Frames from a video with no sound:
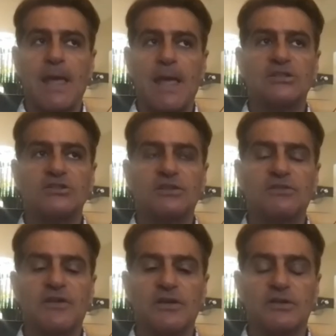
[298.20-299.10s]
energy
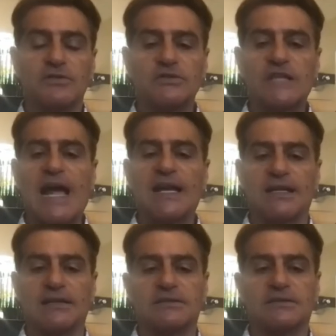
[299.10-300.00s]
field of
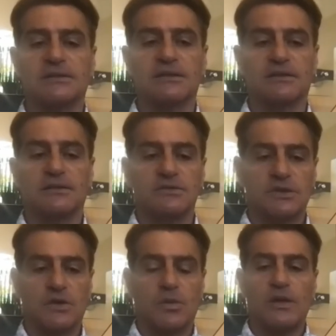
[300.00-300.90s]
silence.
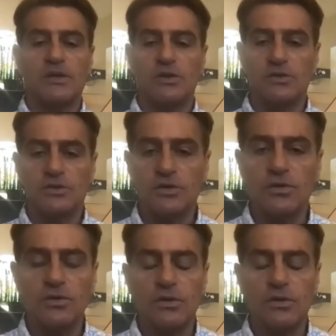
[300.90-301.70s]
So when you do